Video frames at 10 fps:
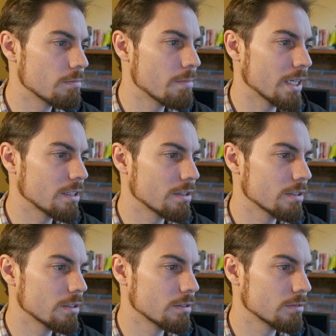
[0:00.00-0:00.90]

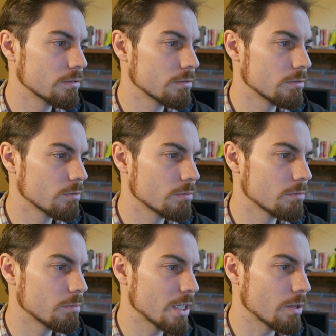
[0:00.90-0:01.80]

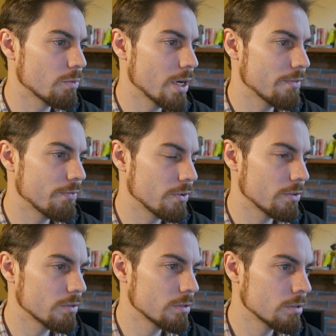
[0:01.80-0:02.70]
make it wait
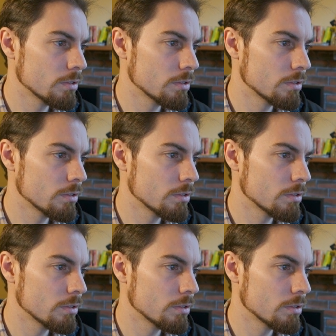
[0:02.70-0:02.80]
for